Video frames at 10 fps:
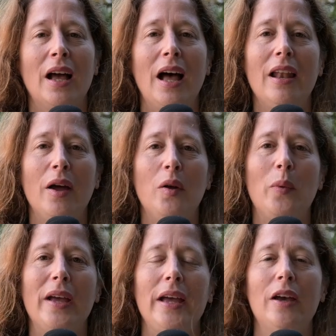Hello,
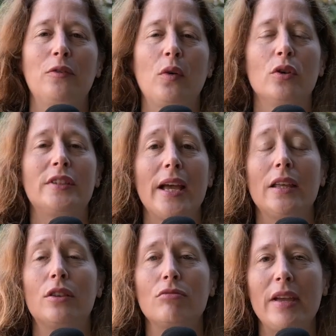we're here for day
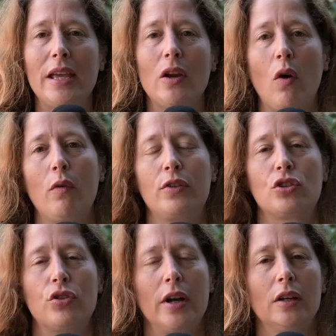three of the
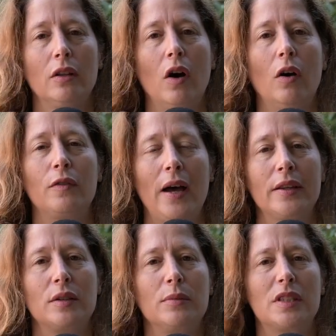trial of
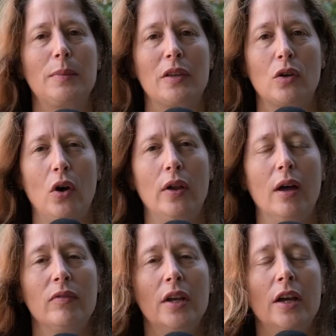Adam Smith
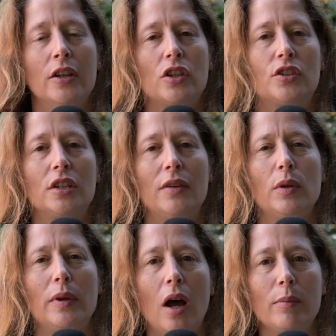Connor. Just to give
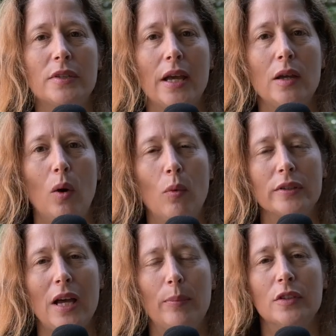you an update on
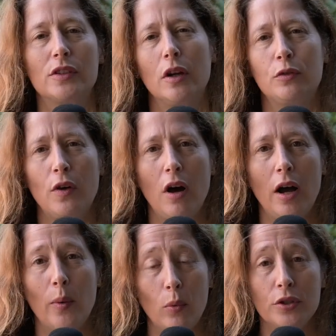what's happened so
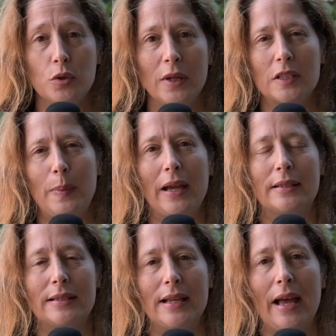far and what to expect
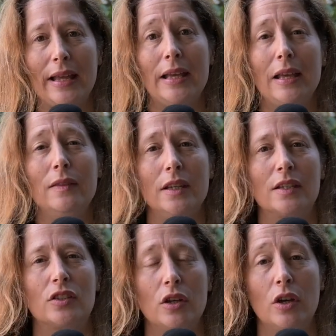today in
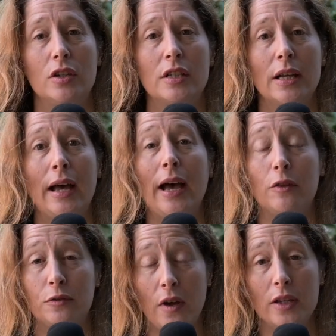this third
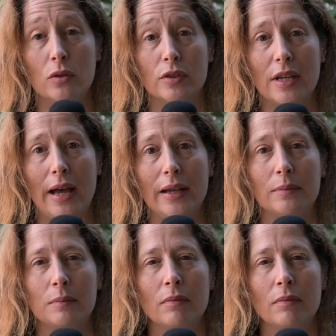and final day.